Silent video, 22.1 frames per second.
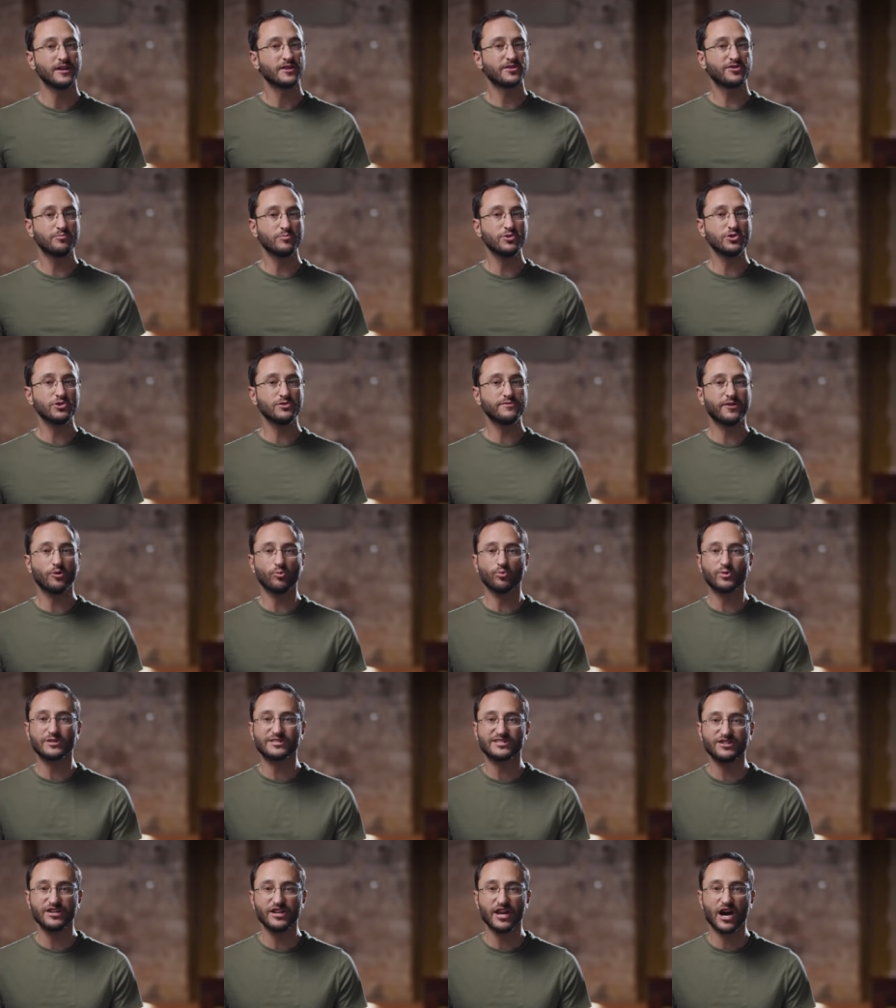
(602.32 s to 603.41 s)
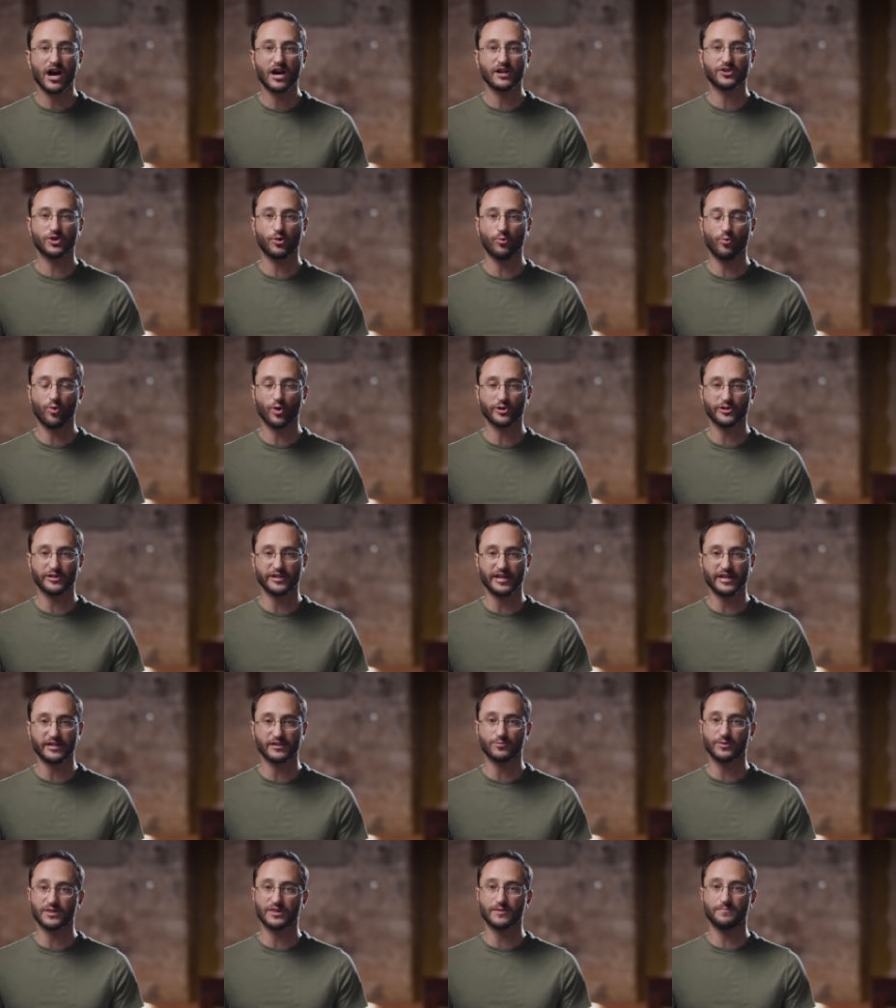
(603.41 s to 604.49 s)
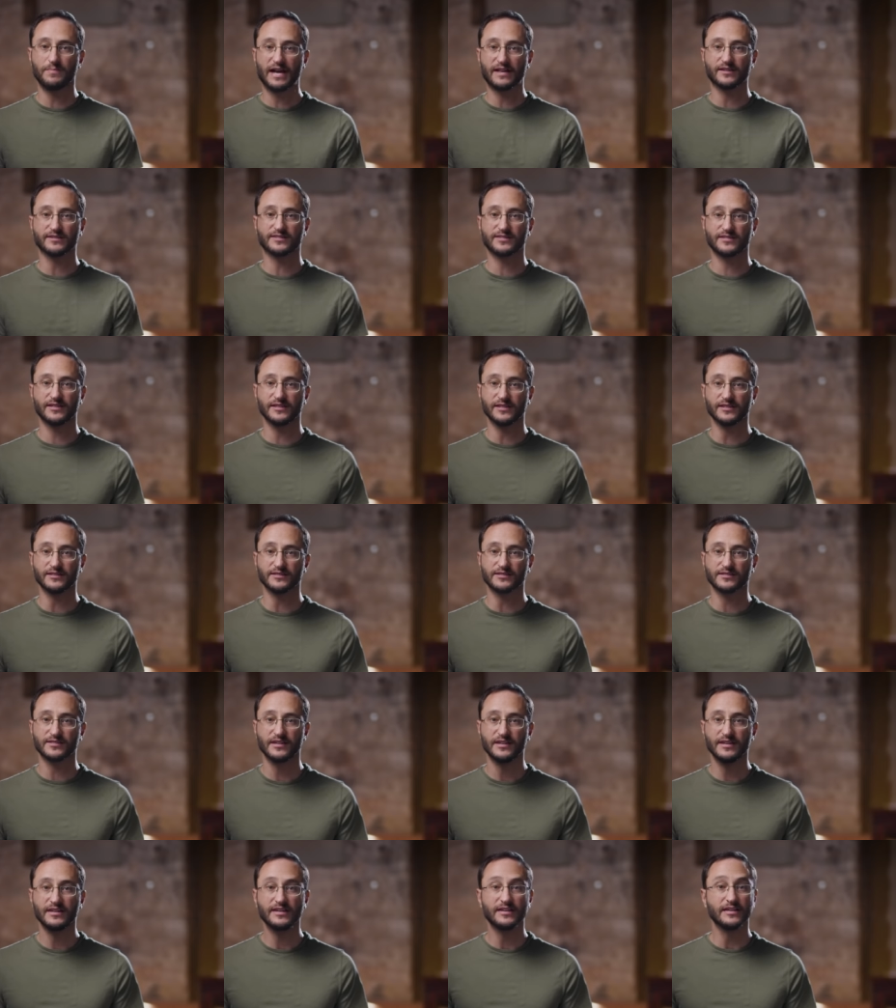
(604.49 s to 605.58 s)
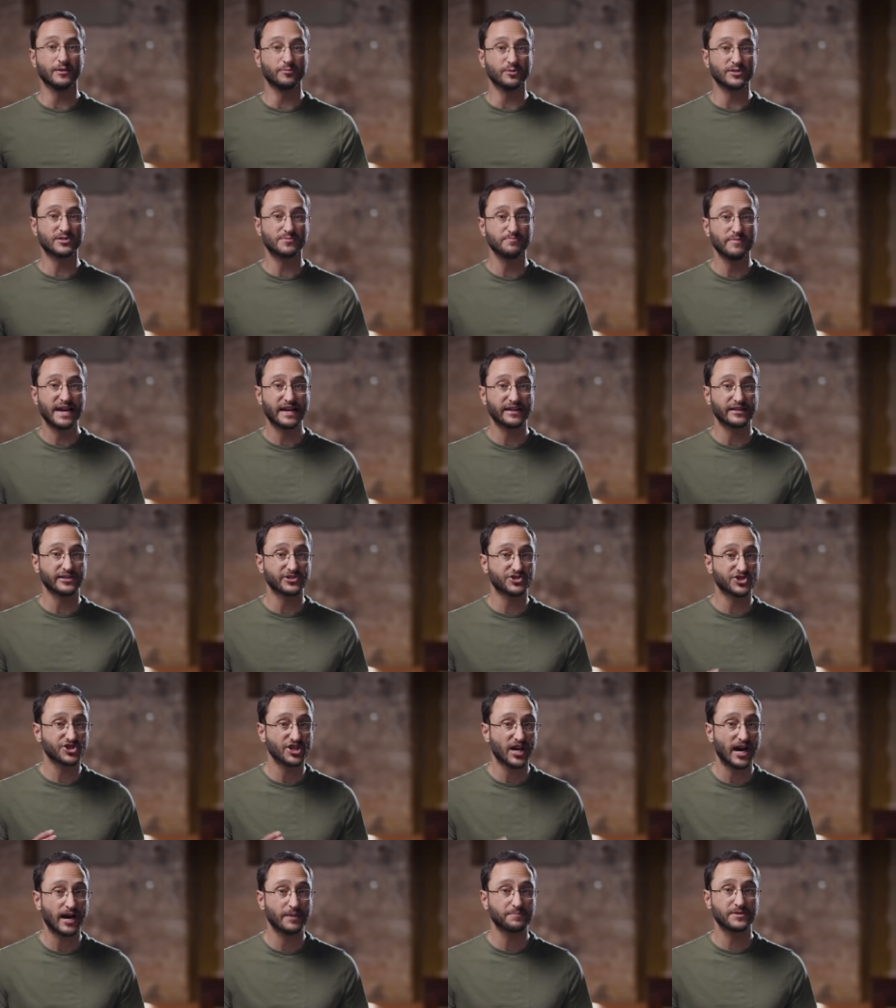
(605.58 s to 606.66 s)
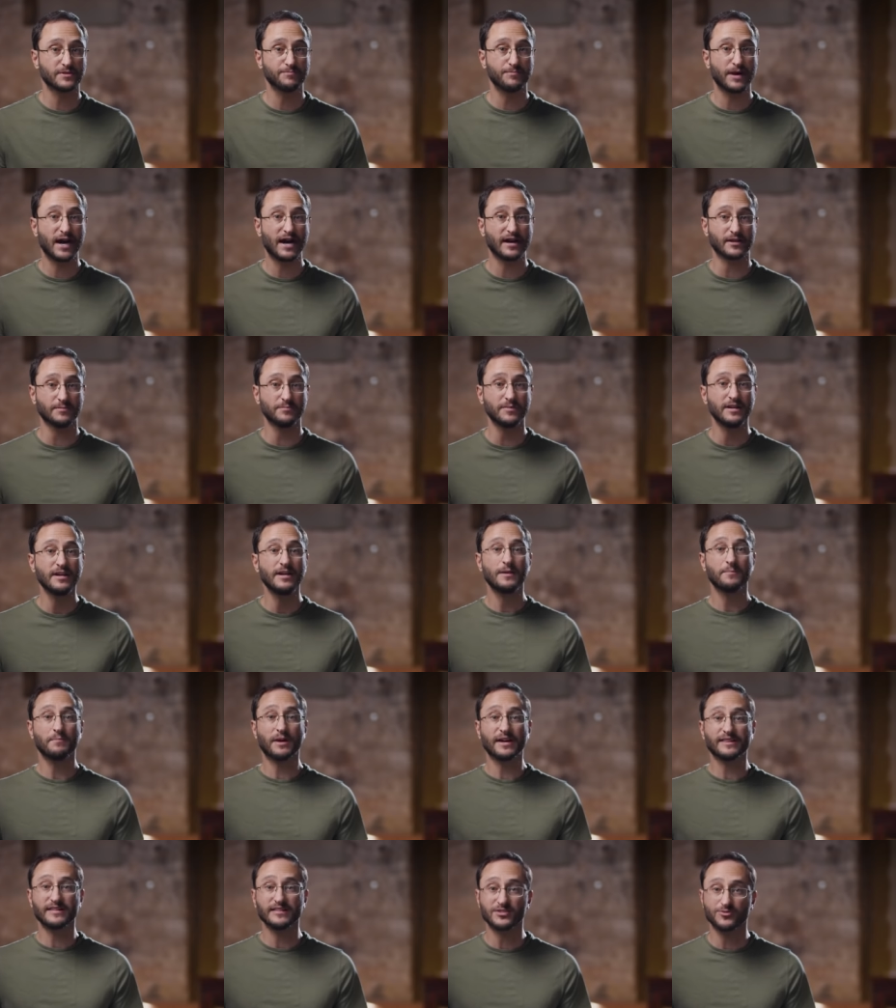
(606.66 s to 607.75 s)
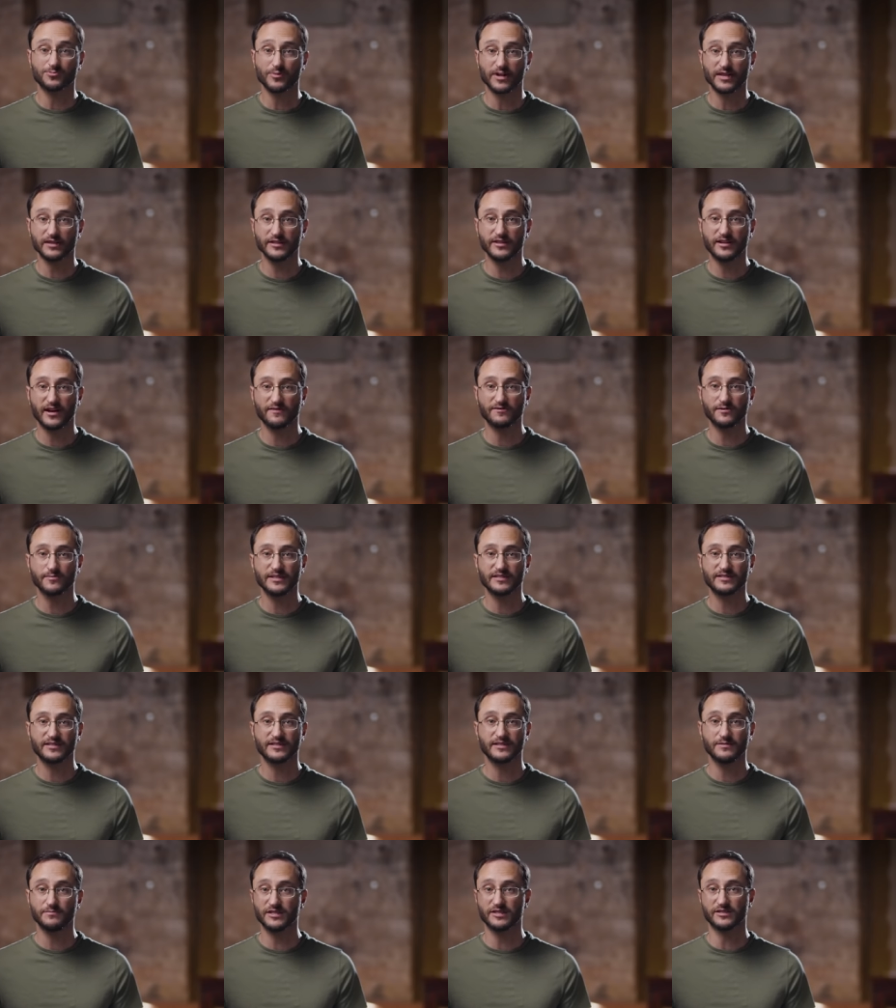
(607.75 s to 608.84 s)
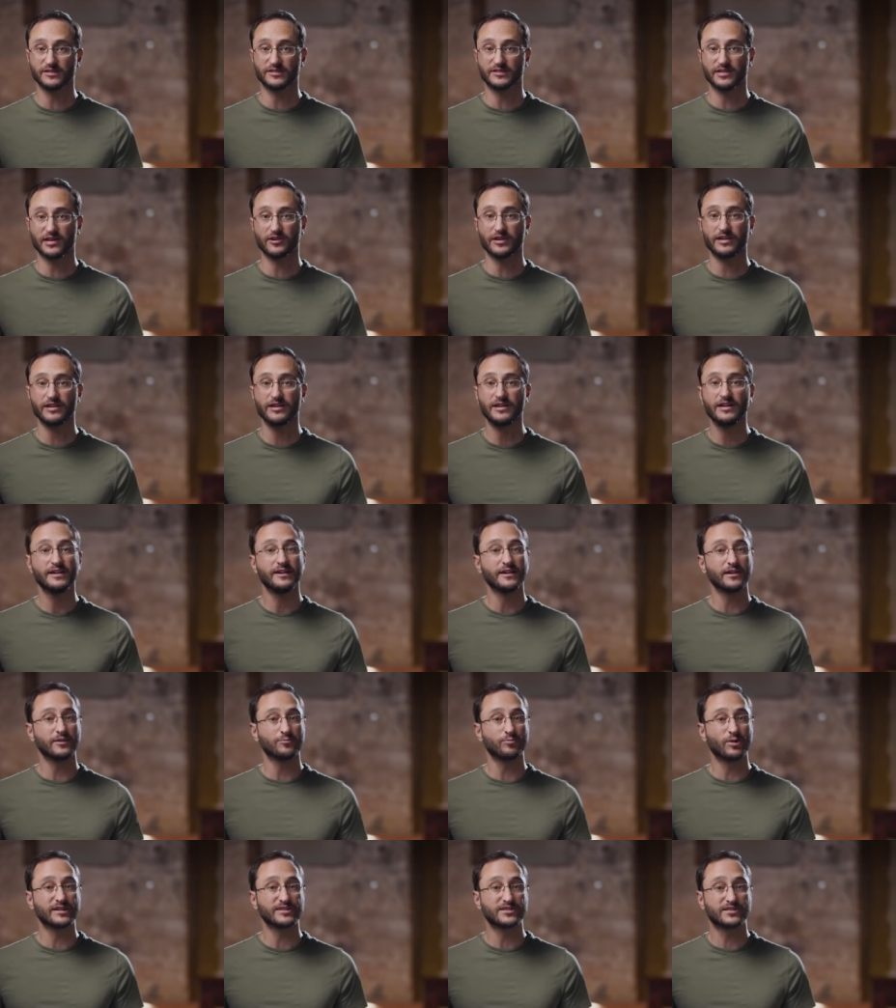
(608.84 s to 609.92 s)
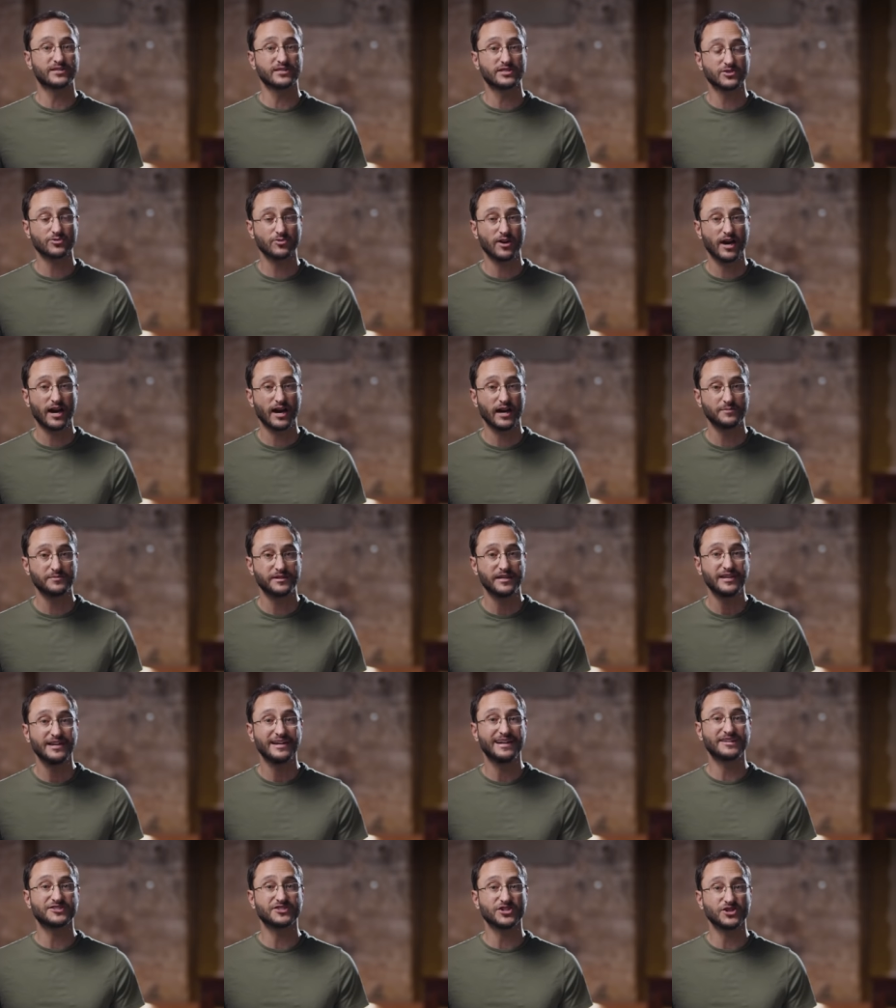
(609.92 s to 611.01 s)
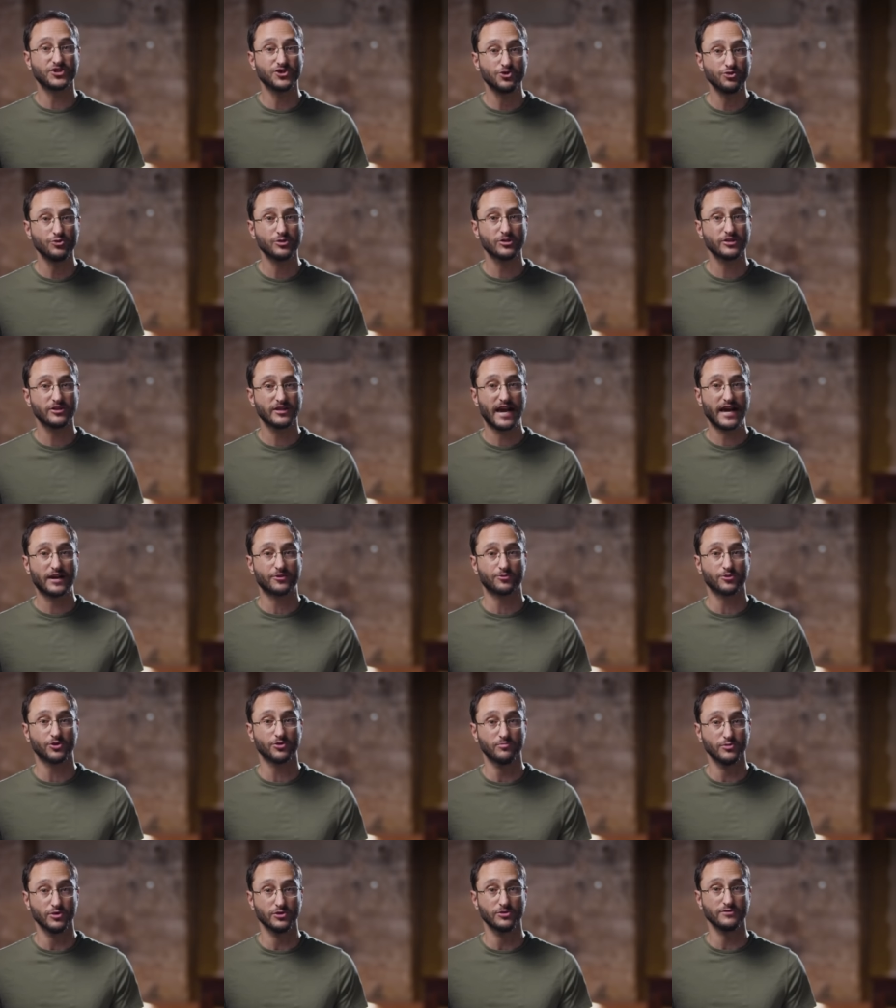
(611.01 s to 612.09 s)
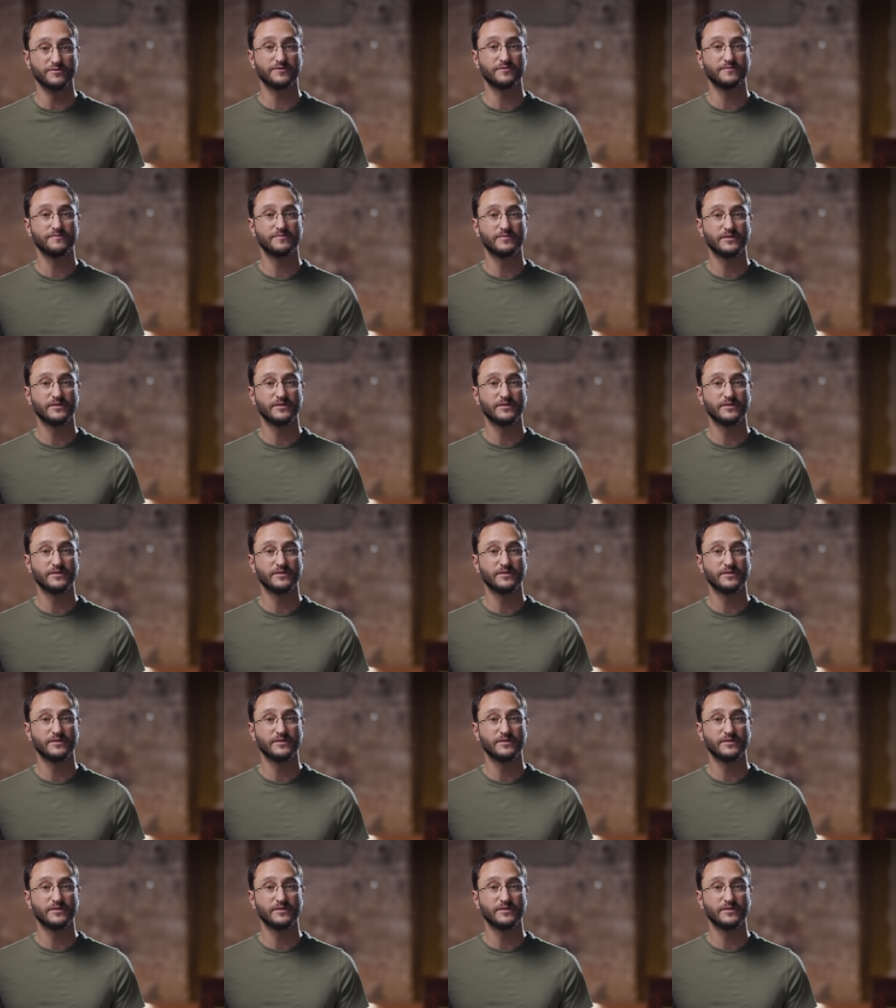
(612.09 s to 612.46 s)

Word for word: The move was not coordinated with the Palestinians. It was managed top to bottom by the Israeli government and military in what is described as a unilateral move.